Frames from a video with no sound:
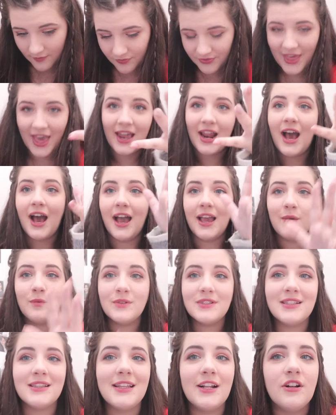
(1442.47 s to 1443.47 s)
That I
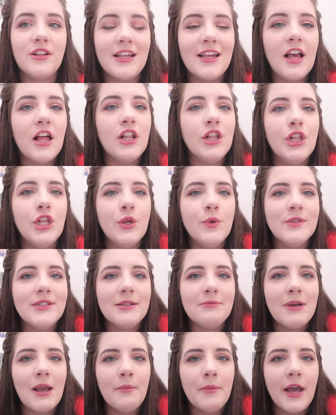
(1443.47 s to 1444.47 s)
was literally
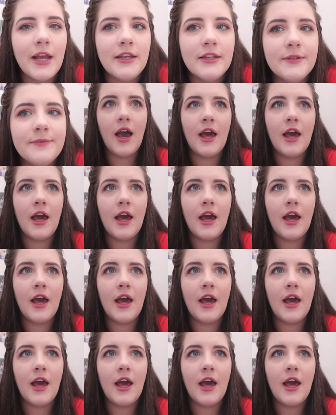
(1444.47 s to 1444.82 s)
losing my mind.